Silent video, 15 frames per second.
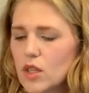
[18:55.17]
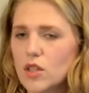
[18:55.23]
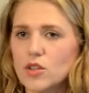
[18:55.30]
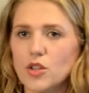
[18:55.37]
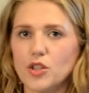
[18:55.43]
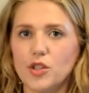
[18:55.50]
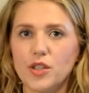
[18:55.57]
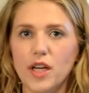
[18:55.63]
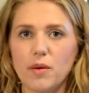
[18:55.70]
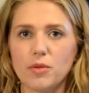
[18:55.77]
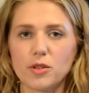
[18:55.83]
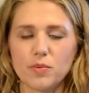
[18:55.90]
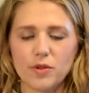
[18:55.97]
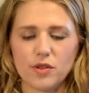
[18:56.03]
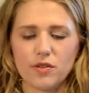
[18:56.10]
So two
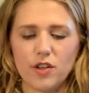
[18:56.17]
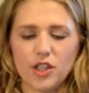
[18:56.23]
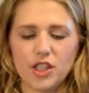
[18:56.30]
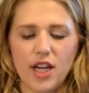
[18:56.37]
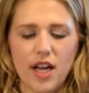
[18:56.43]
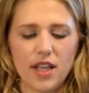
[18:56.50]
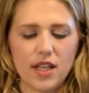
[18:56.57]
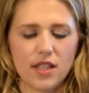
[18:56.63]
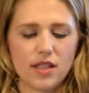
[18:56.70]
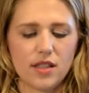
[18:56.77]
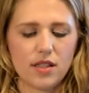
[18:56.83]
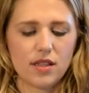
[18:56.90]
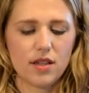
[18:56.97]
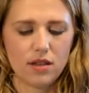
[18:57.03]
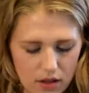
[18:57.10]
tablespoons of our
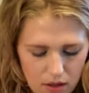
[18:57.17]
shallots,